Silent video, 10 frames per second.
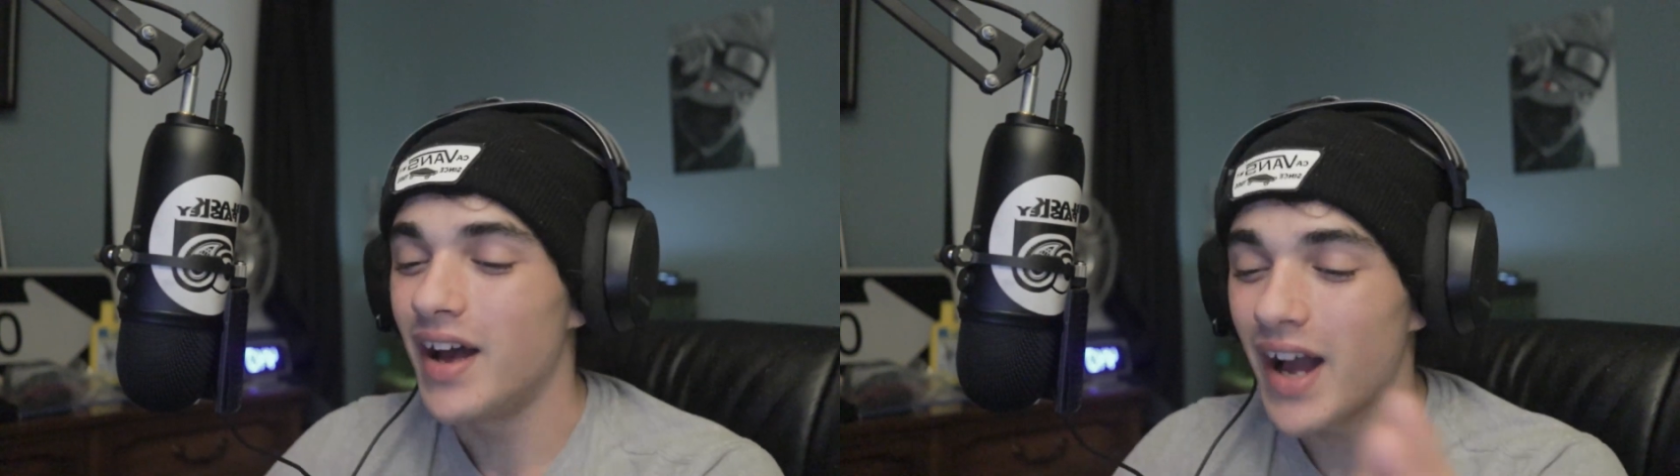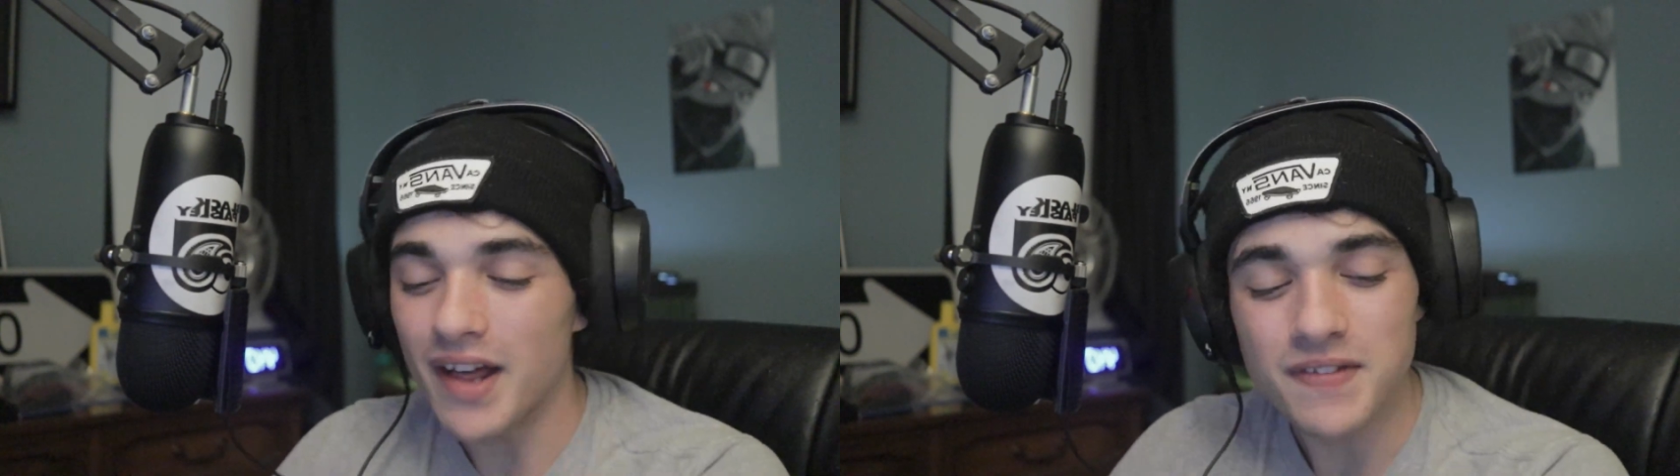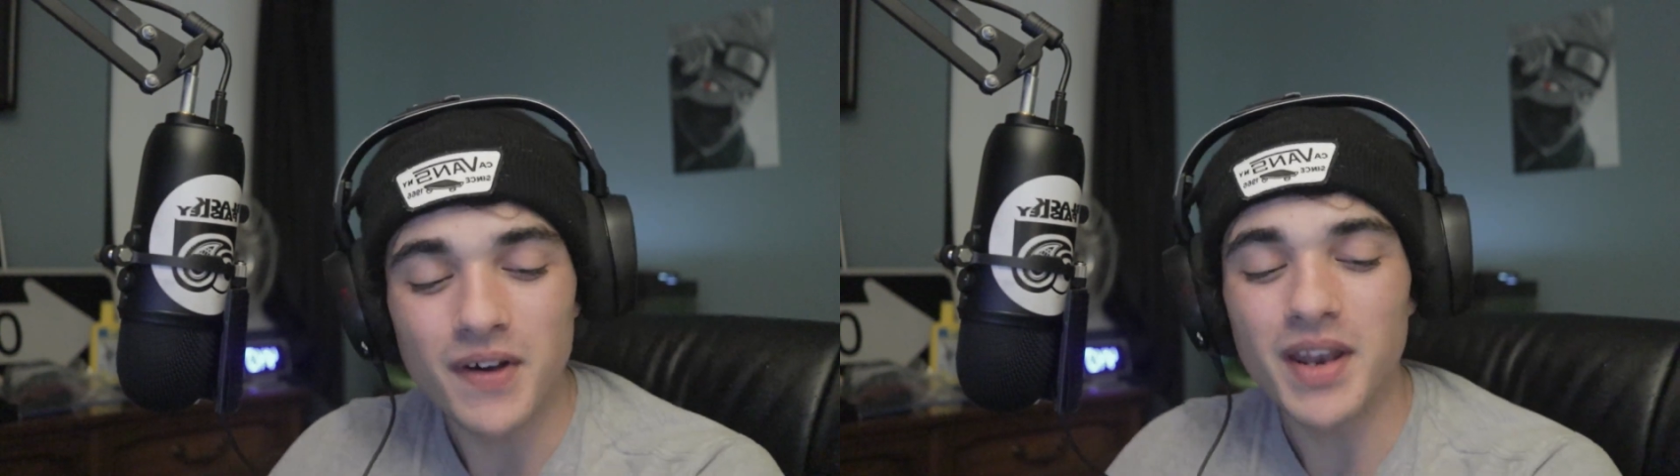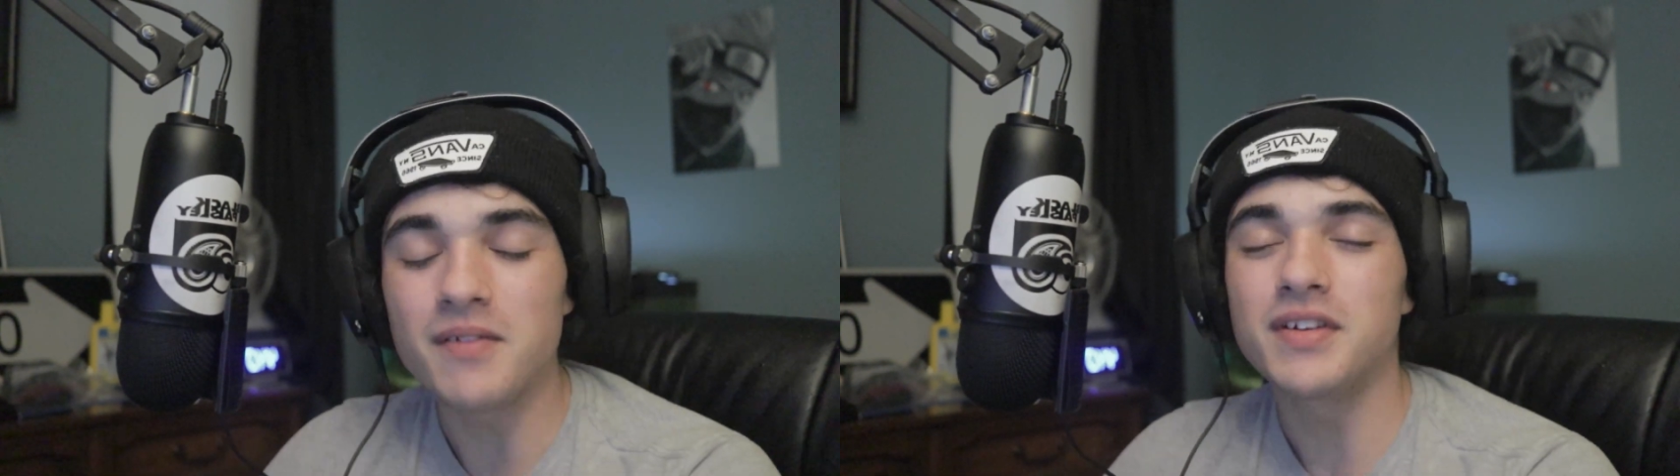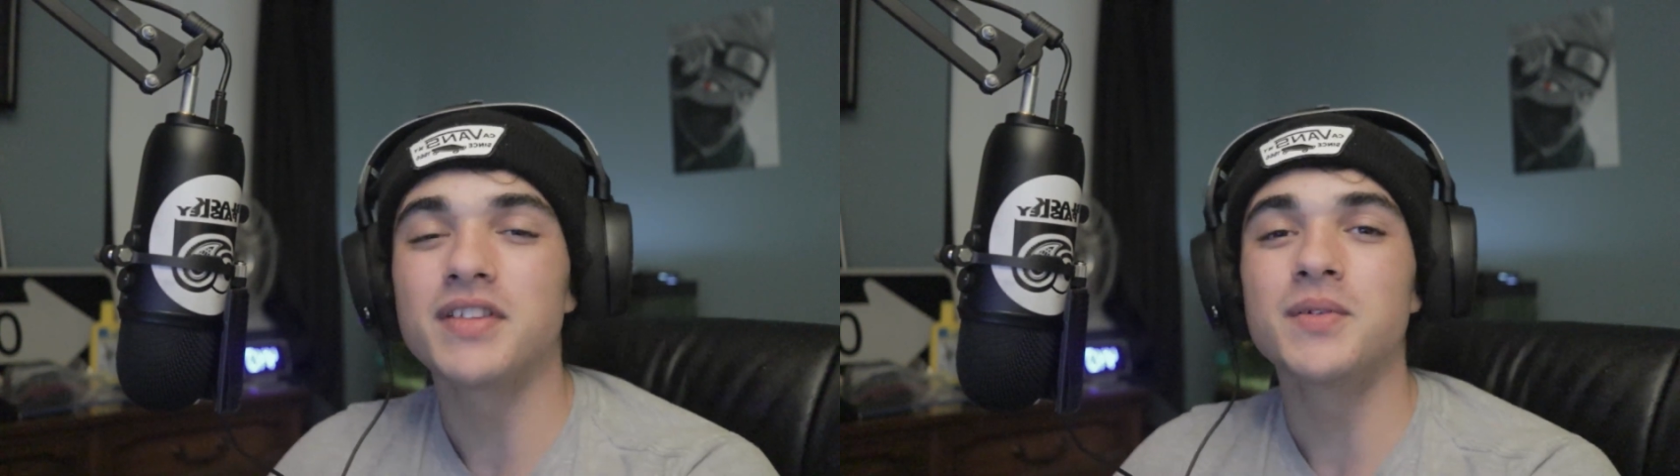I thought
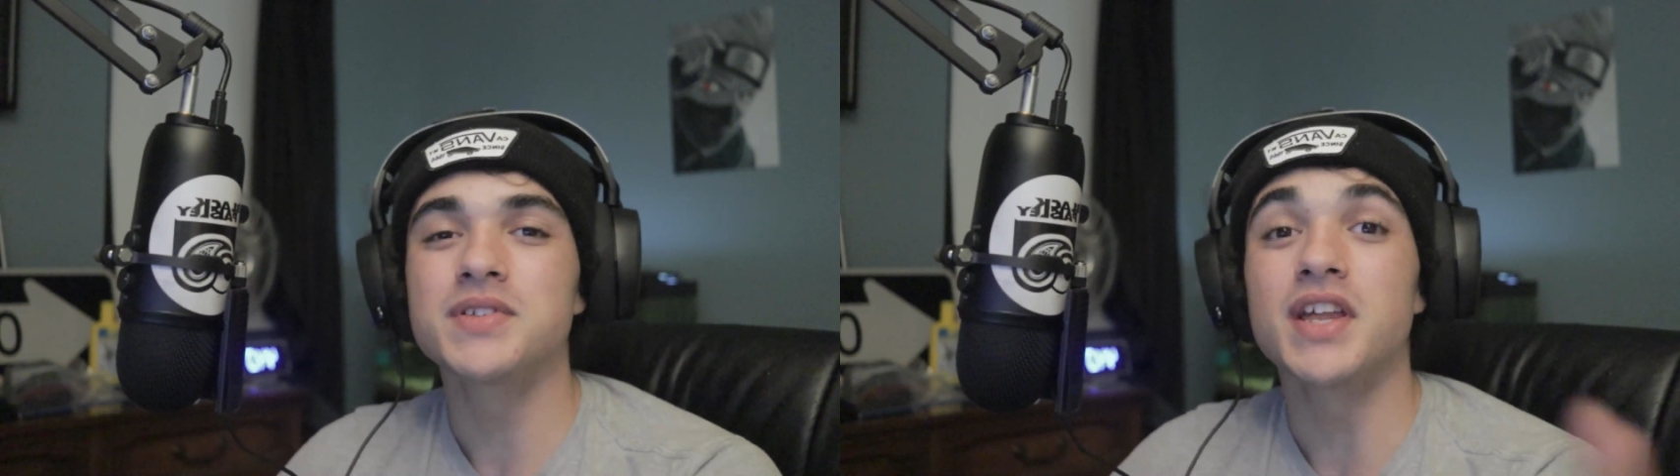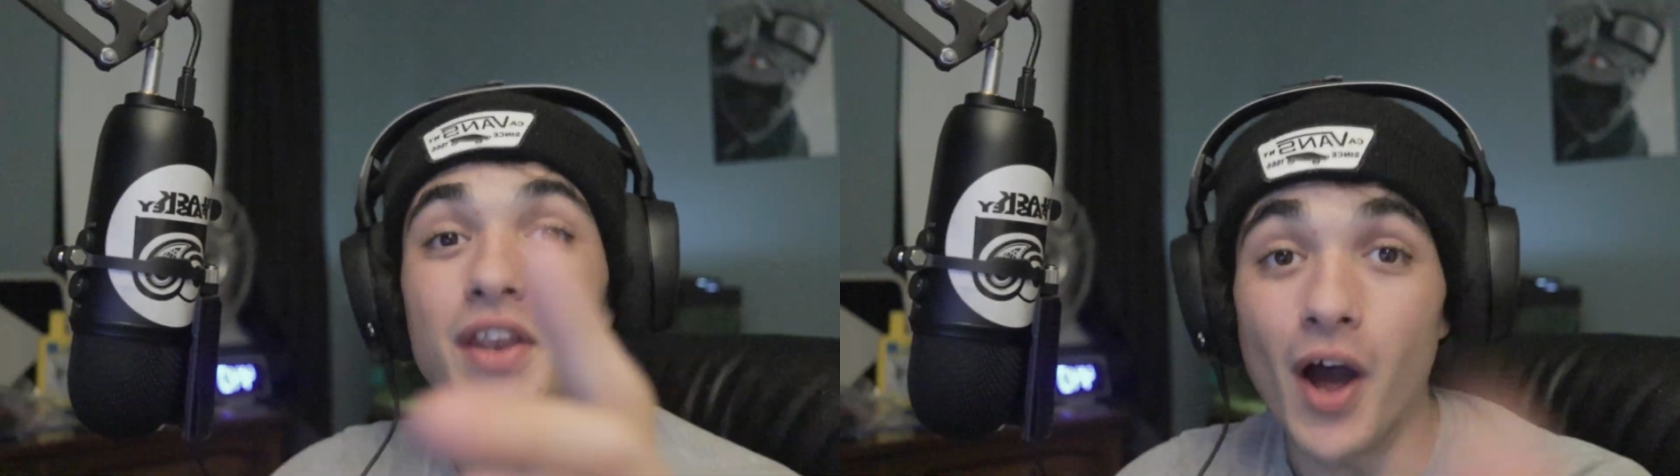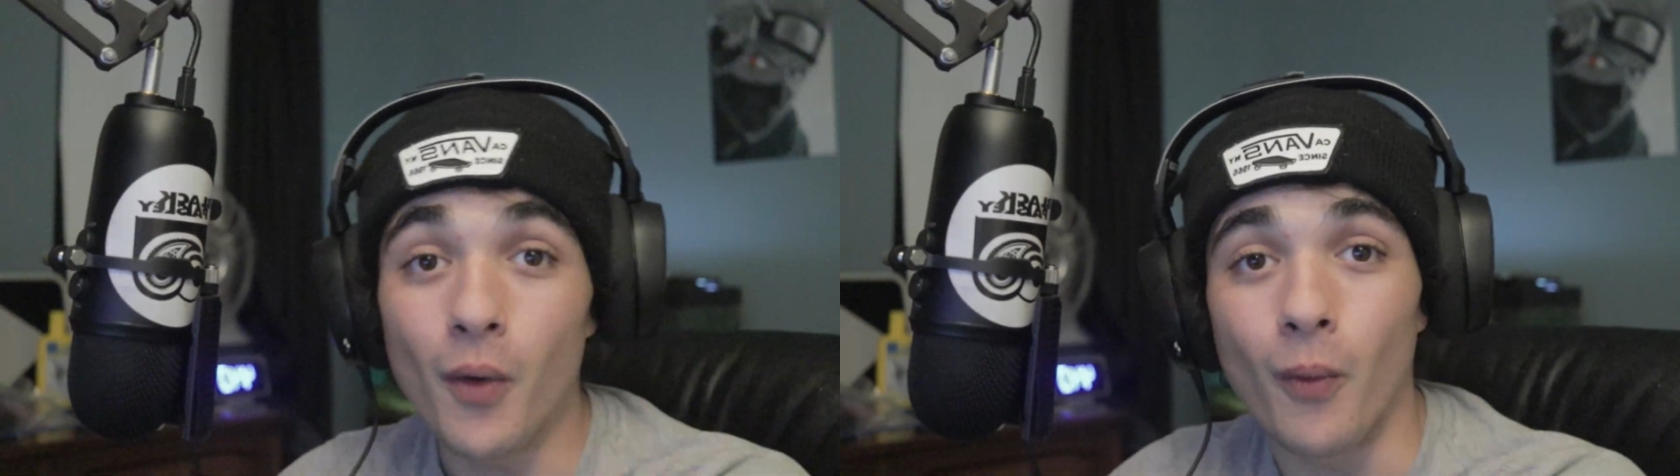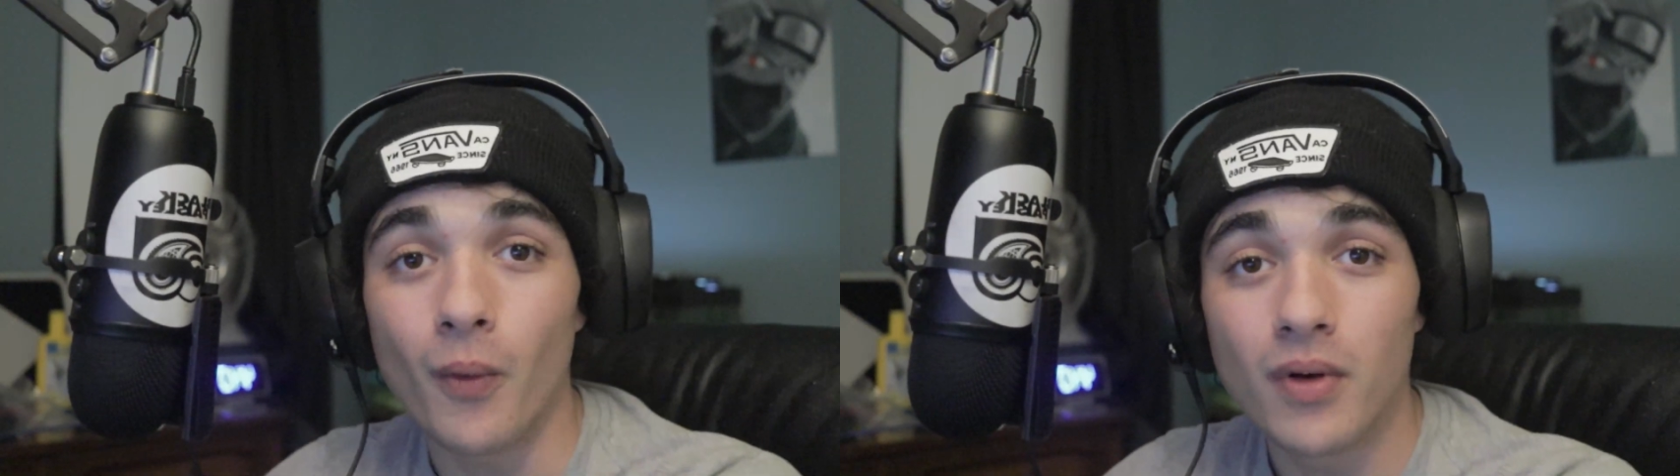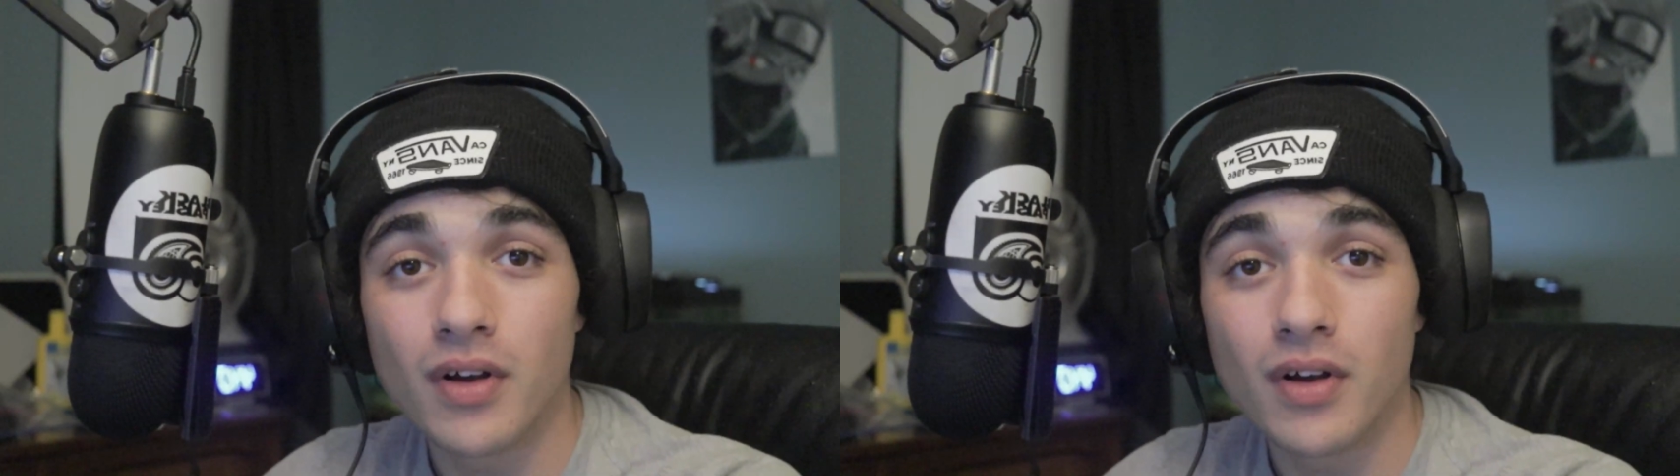everything was good. No,